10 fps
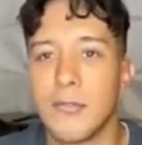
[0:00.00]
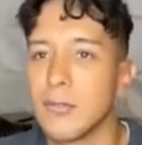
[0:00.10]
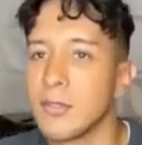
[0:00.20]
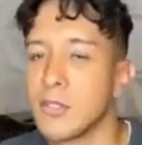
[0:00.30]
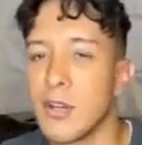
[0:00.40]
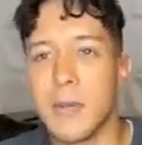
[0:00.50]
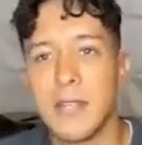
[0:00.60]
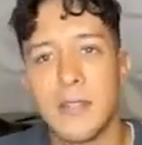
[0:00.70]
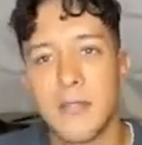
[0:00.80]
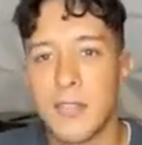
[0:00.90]
so many
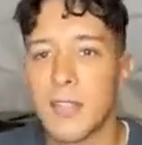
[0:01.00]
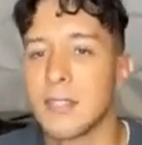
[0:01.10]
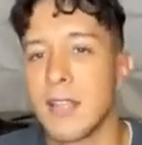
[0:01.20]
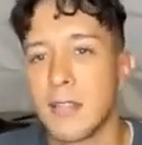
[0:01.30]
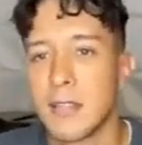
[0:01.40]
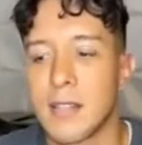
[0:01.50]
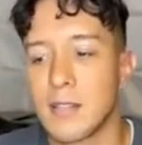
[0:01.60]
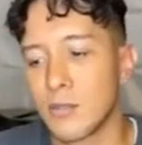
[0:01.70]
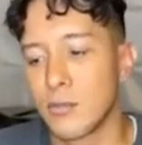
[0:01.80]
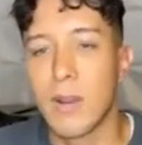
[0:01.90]
different things, and I think
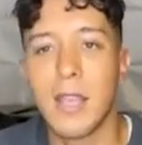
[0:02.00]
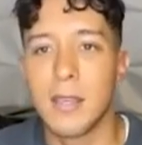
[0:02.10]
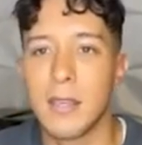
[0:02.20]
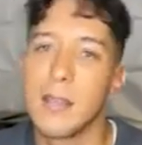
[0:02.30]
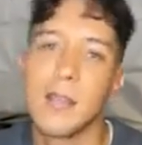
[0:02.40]
that's great.